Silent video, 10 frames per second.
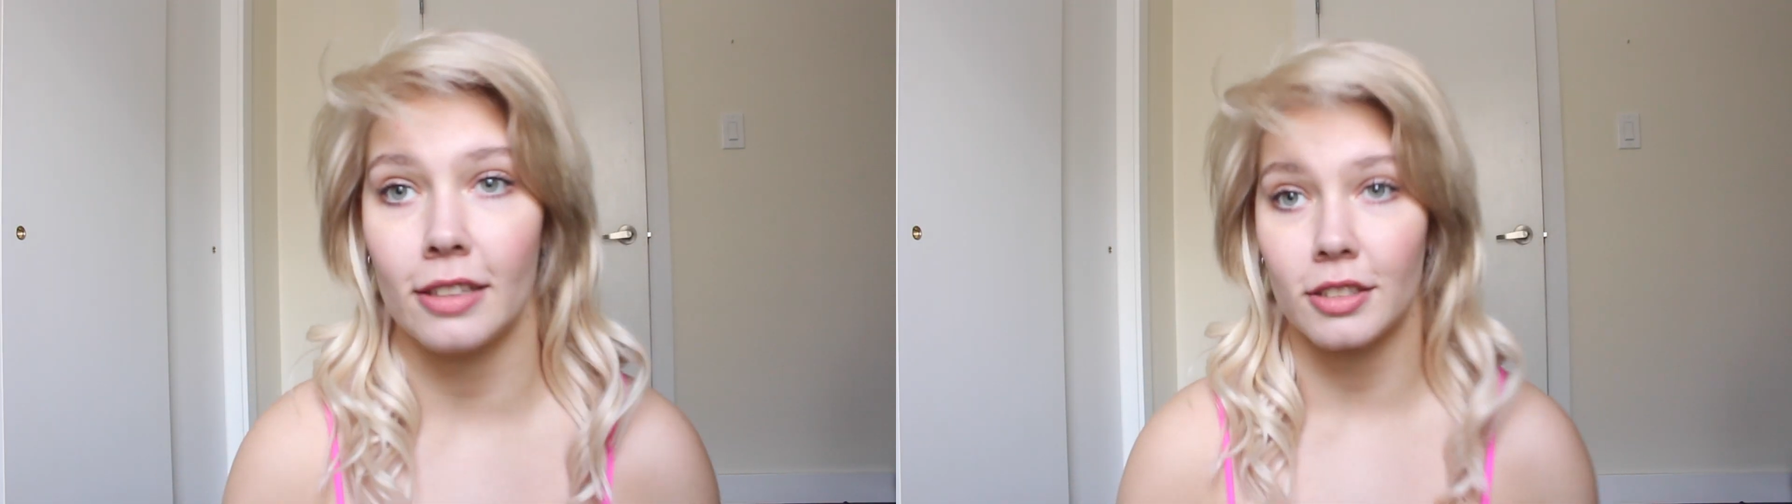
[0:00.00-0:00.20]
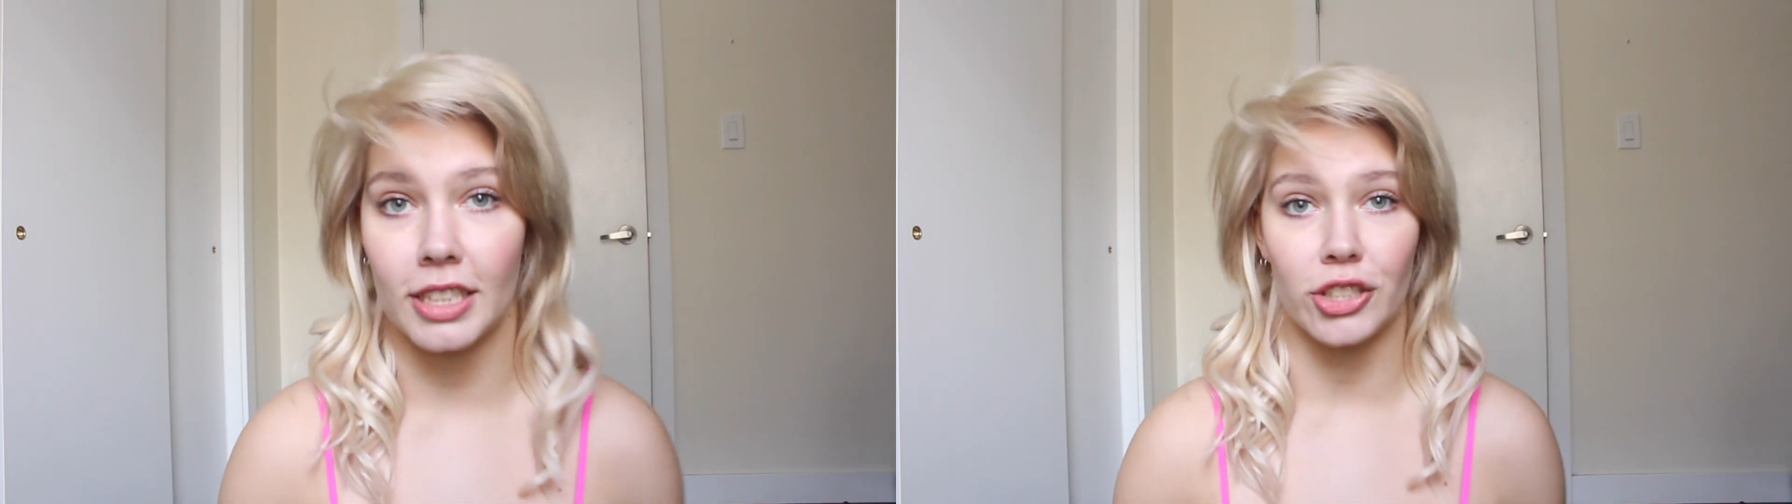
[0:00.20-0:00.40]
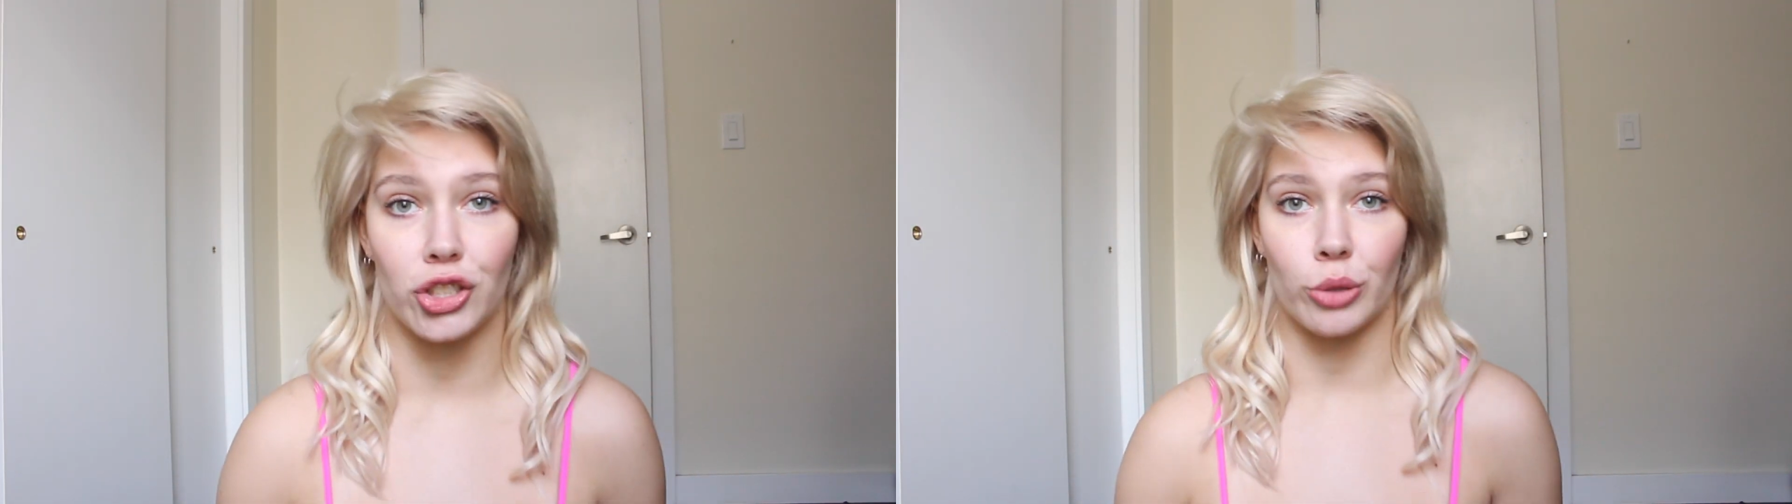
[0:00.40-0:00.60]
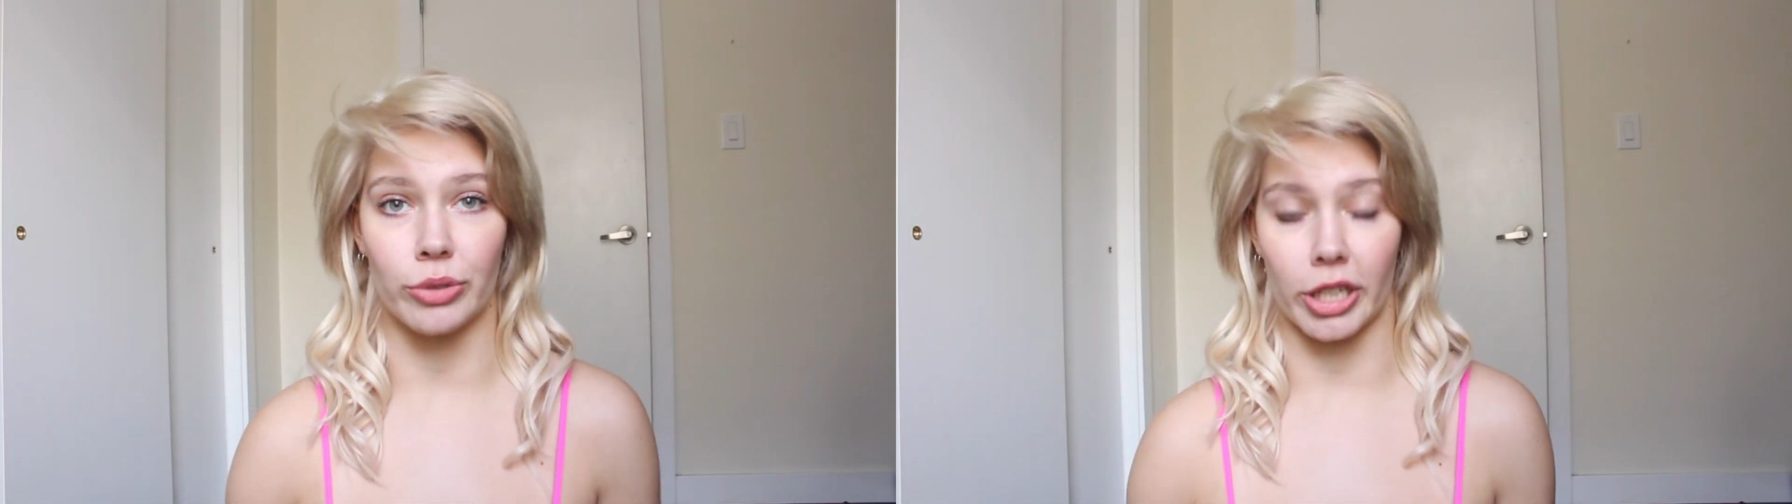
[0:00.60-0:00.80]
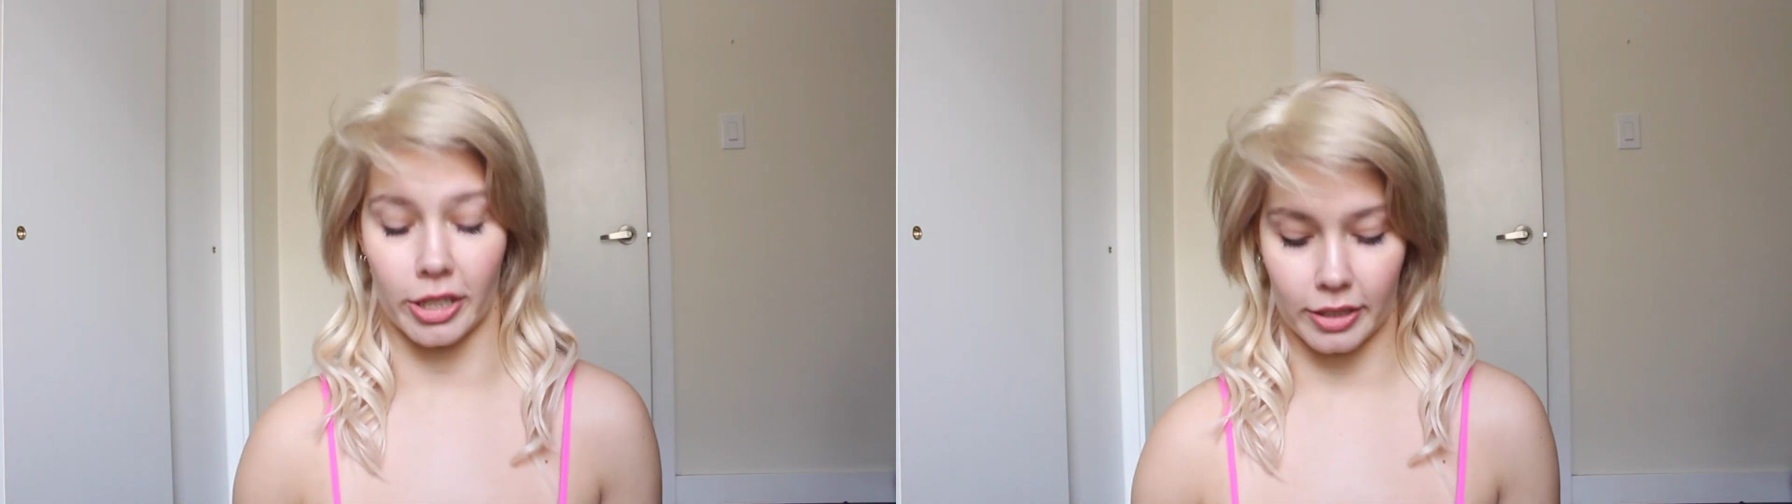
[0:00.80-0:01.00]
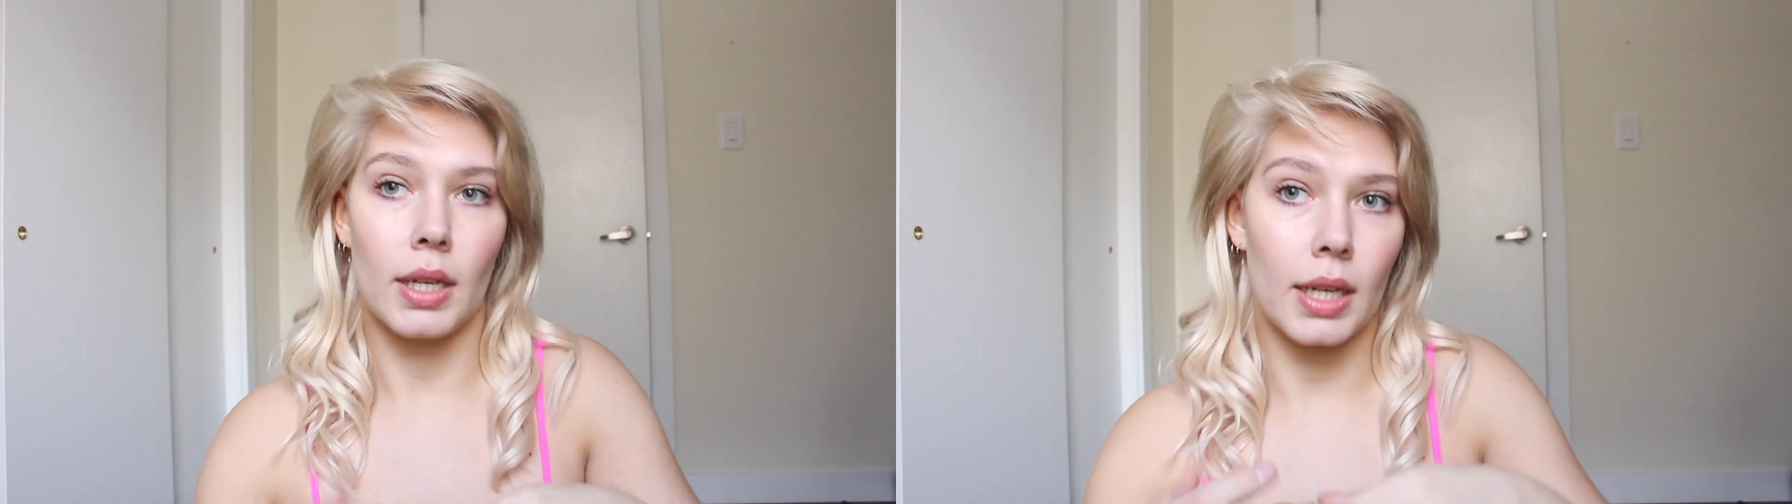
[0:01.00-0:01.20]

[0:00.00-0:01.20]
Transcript: I look like Joe Dirt.